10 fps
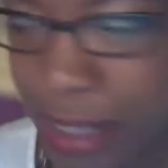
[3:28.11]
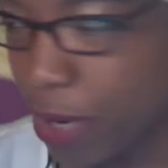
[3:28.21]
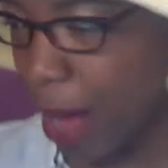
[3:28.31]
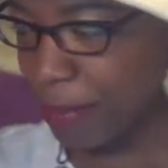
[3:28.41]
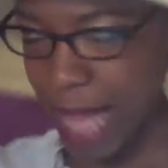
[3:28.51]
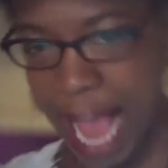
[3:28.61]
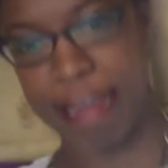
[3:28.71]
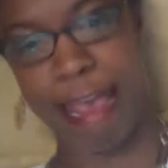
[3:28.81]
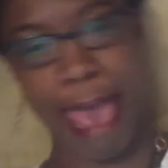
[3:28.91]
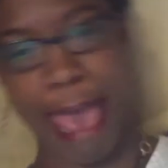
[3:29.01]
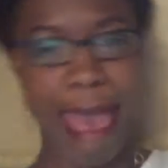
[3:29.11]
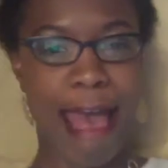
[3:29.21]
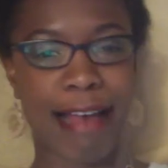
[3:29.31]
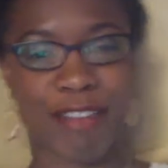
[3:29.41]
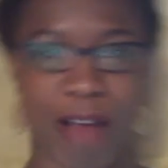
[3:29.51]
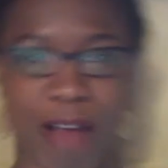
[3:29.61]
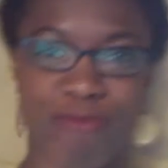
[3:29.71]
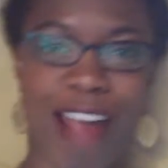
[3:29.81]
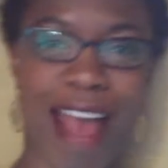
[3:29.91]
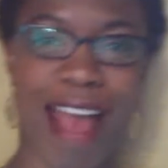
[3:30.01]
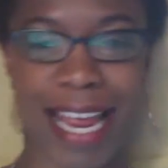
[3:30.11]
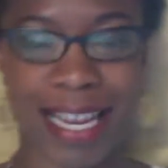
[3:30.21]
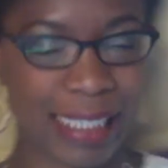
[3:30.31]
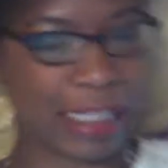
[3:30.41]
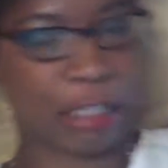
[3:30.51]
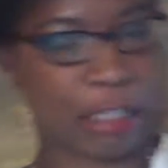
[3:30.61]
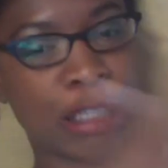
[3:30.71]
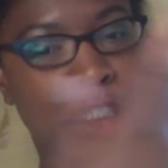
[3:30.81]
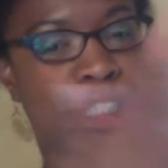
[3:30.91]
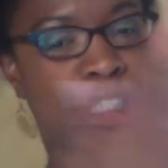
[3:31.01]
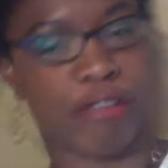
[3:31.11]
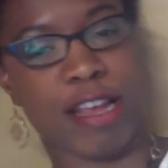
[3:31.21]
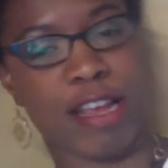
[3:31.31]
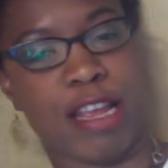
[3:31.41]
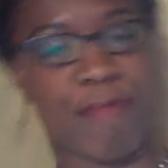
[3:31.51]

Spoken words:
I'm like, yeah, I'm ready. Sunscreen,